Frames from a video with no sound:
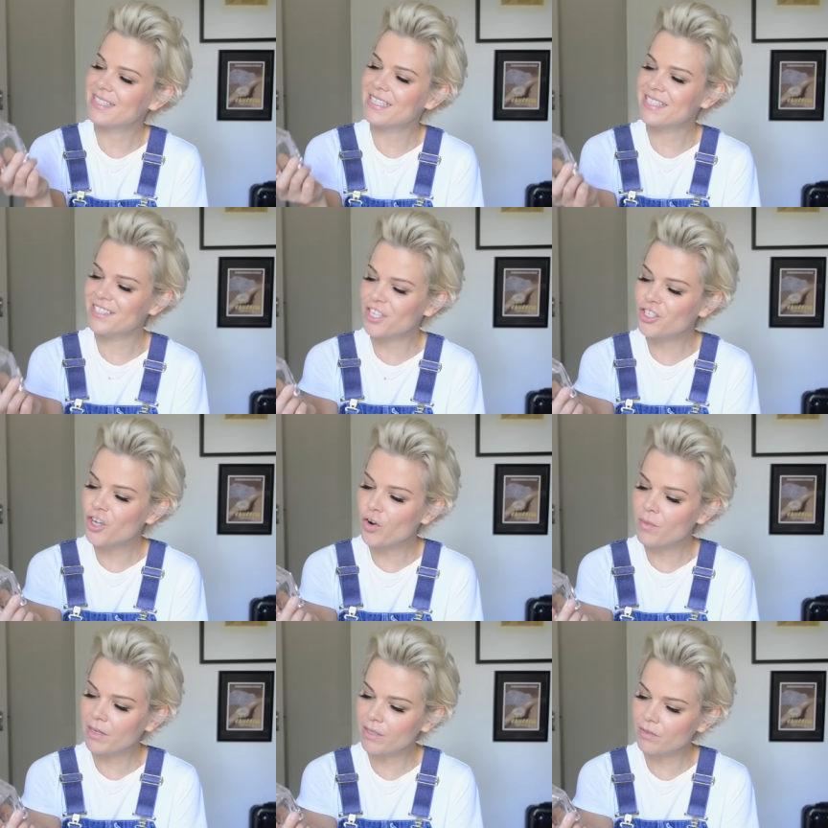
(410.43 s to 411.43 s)
This is the Jo
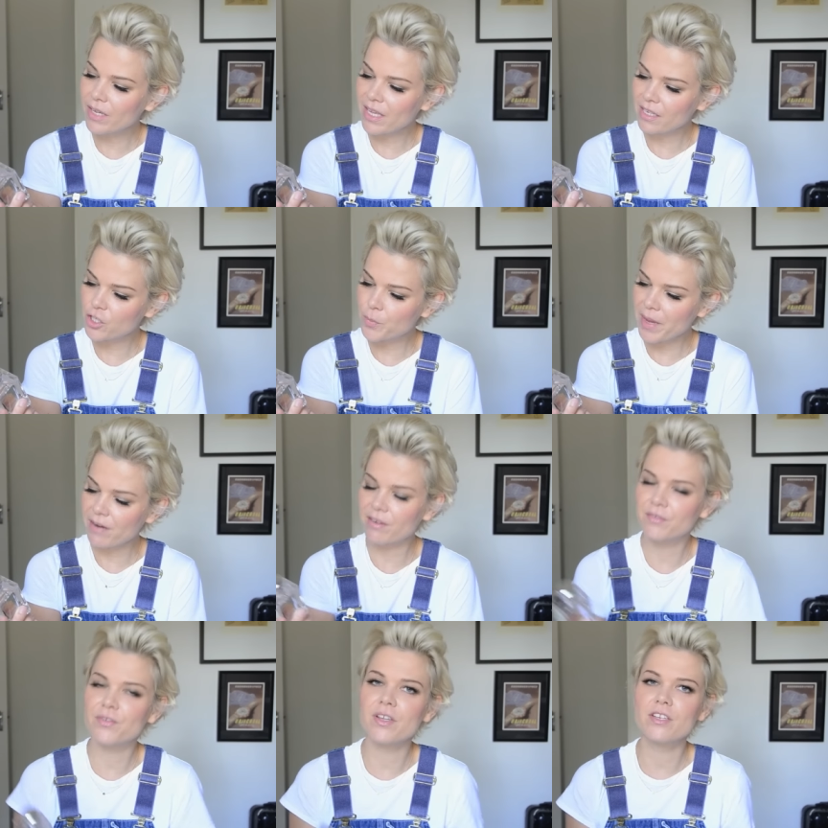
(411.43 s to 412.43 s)
Malone English Pear
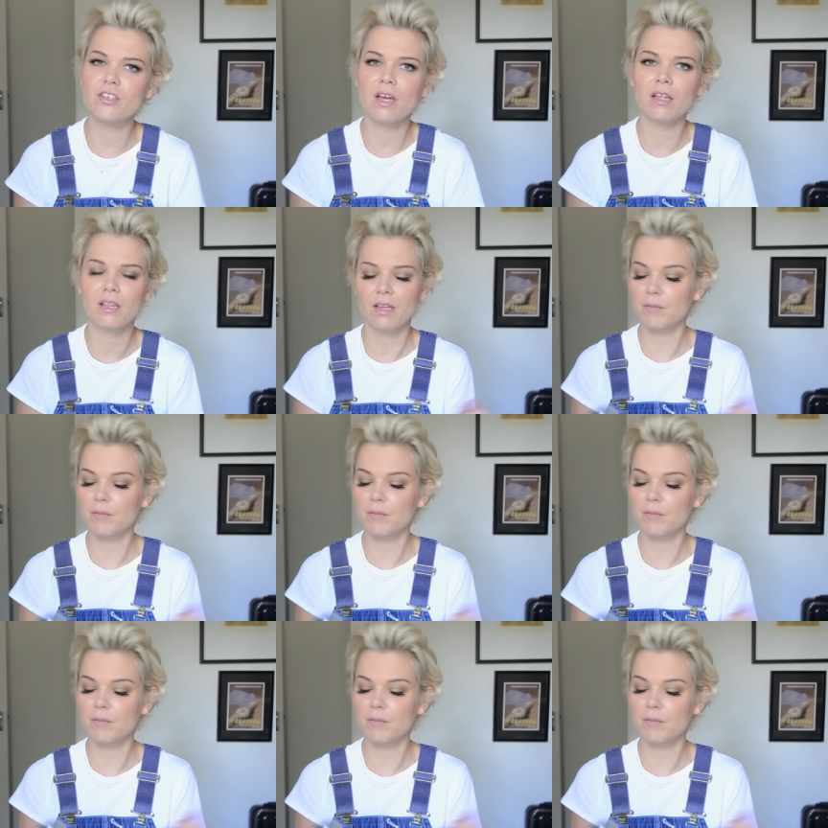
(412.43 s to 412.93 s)
and Freesia.